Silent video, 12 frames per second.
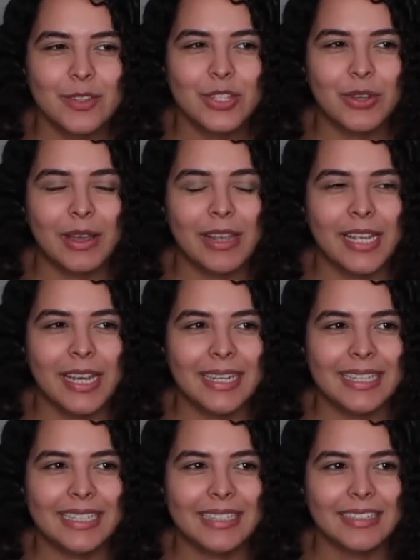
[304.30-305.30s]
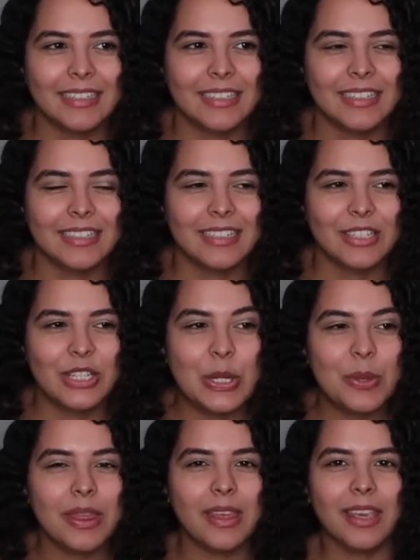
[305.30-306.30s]
So I
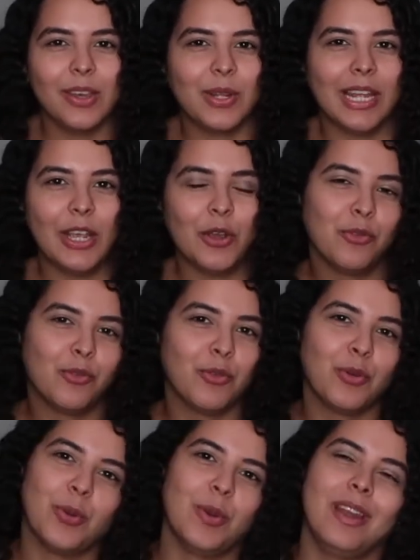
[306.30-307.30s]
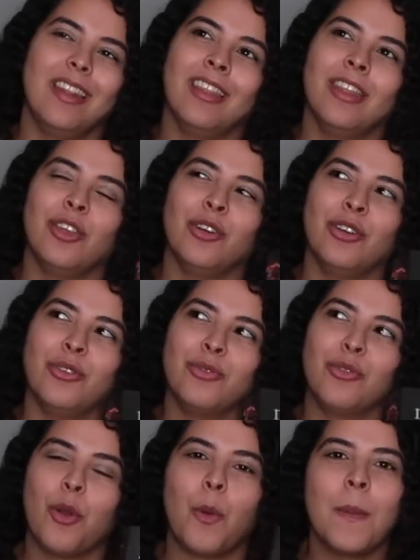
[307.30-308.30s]
don't think it'll like ruin the
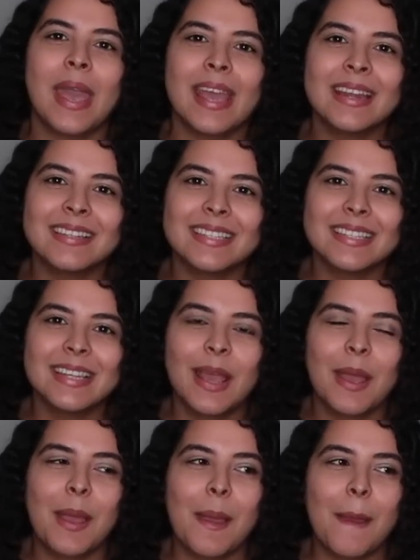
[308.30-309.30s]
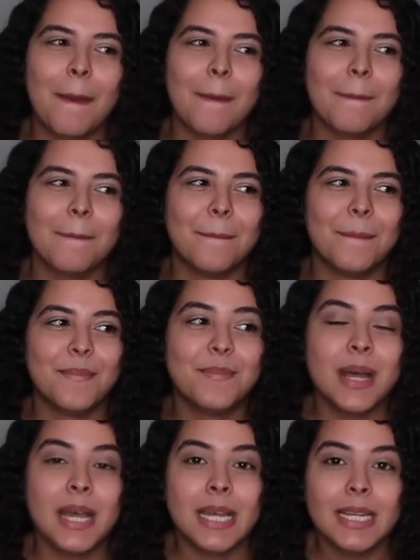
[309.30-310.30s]
romance,
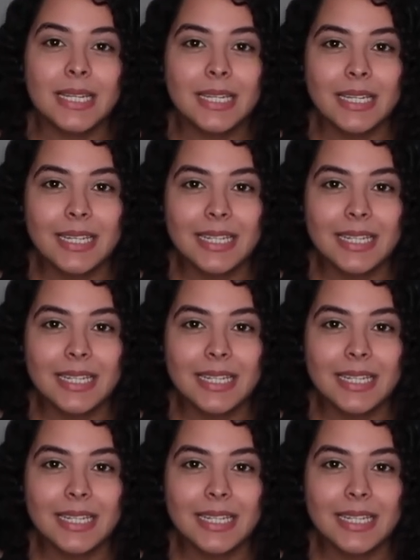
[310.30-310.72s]
but